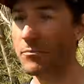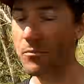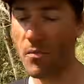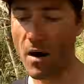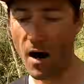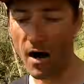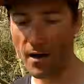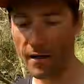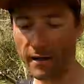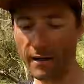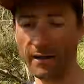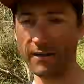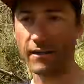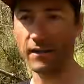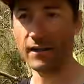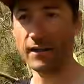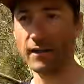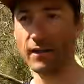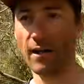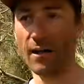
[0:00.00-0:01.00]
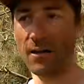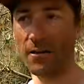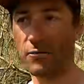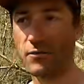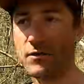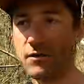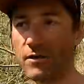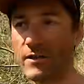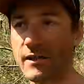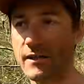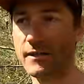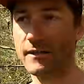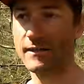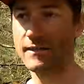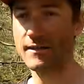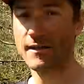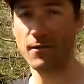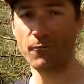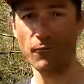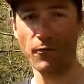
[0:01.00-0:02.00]
buying a little house
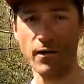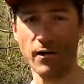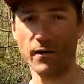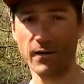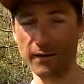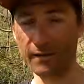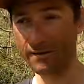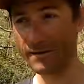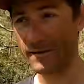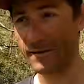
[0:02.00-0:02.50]
somewhere